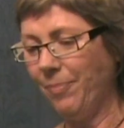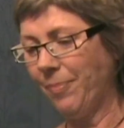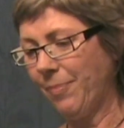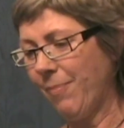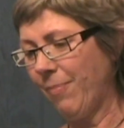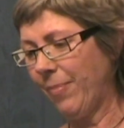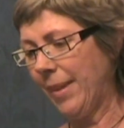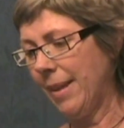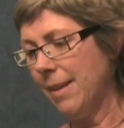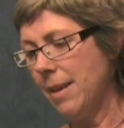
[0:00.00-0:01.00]

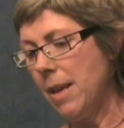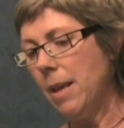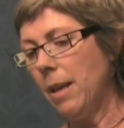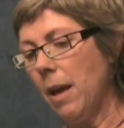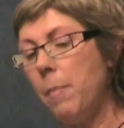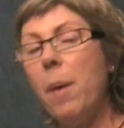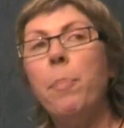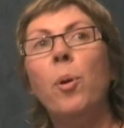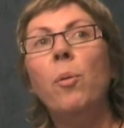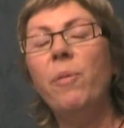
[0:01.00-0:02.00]
I met
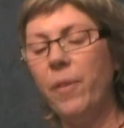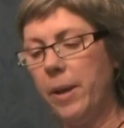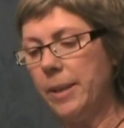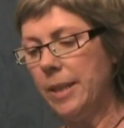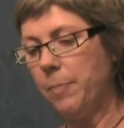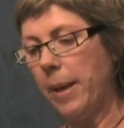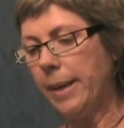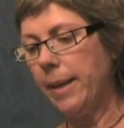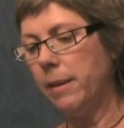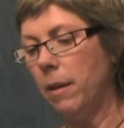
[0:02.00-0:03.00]
Paul first
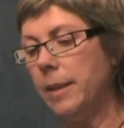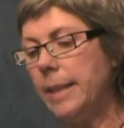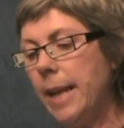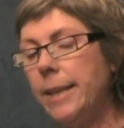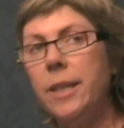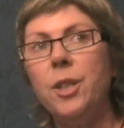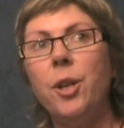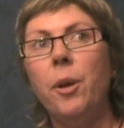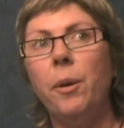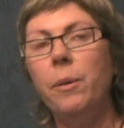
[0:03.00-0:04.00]
back in
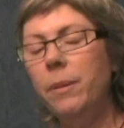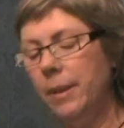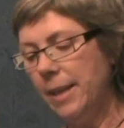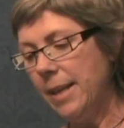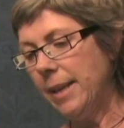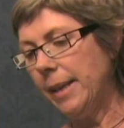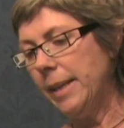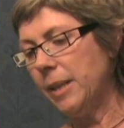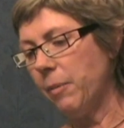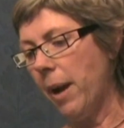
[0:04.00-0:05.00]
1982 in
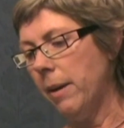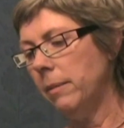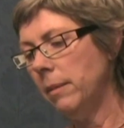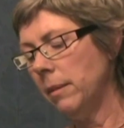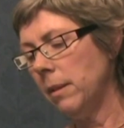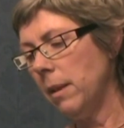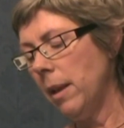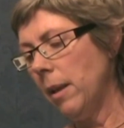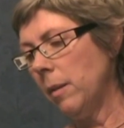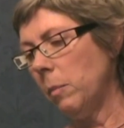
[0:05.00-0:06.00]
Israel
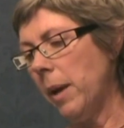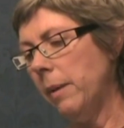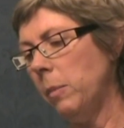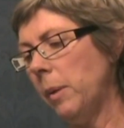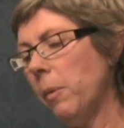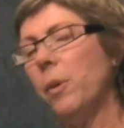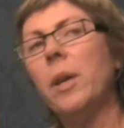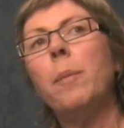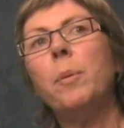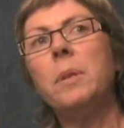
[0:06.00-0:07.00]
when we were on a
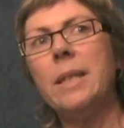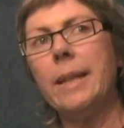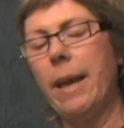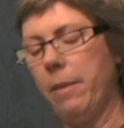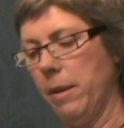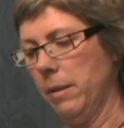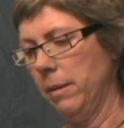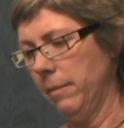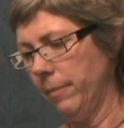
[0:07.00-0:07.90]
kibbutz together.